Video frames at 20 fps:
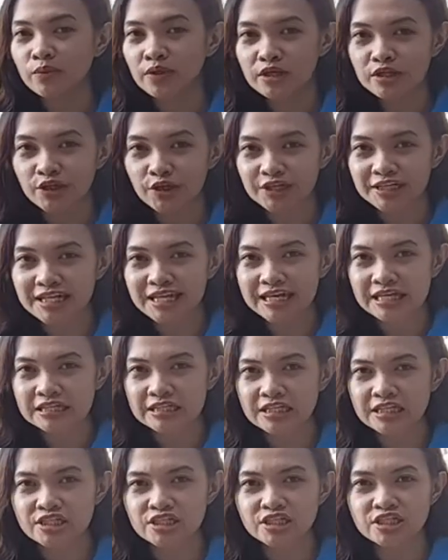when we learn
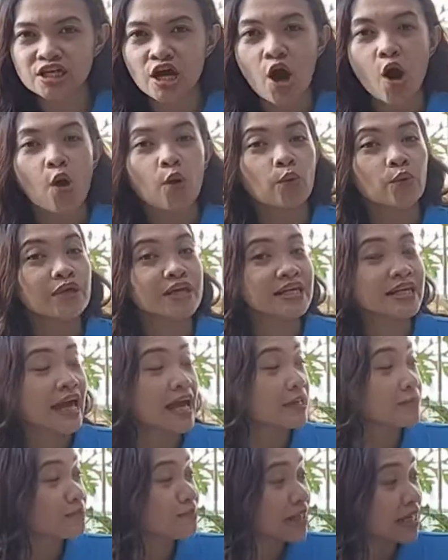English, we
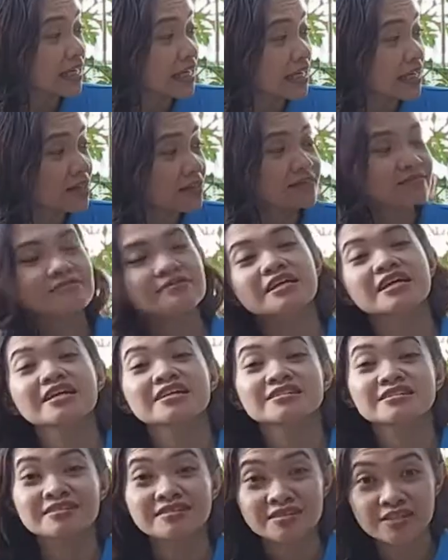can be
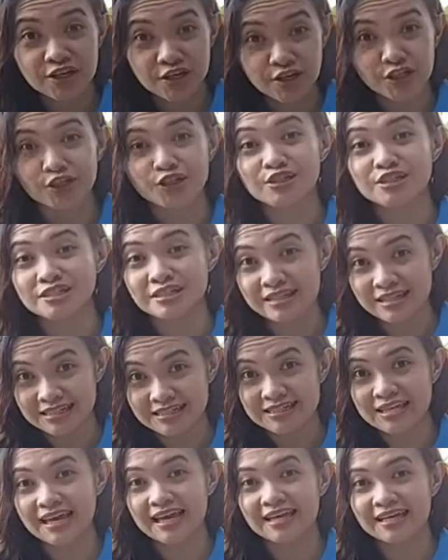
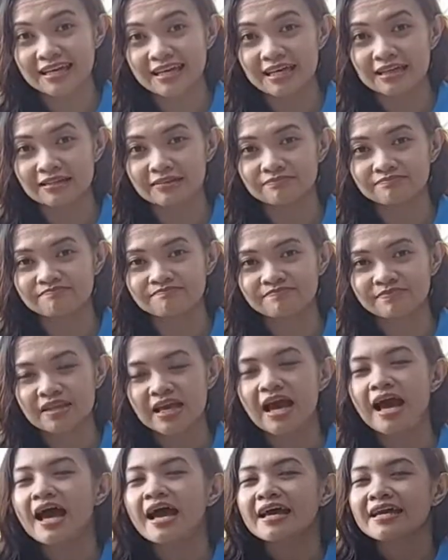seriously taken.
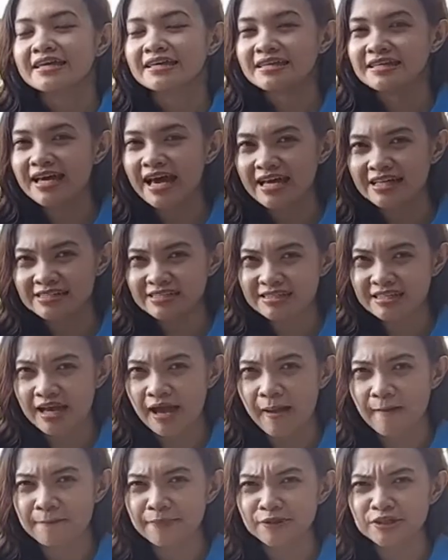Yes,
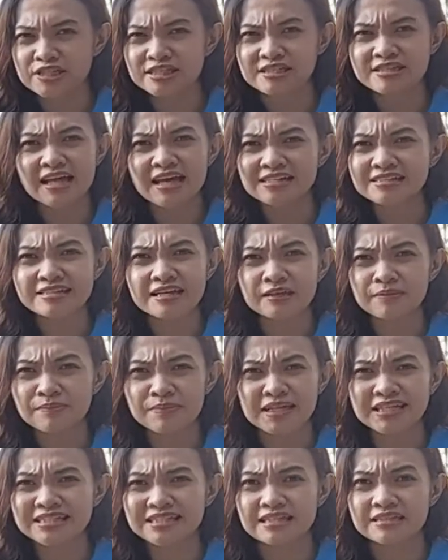campers, let's
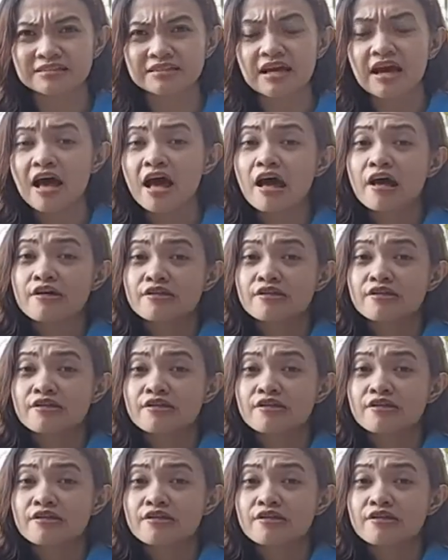admit it,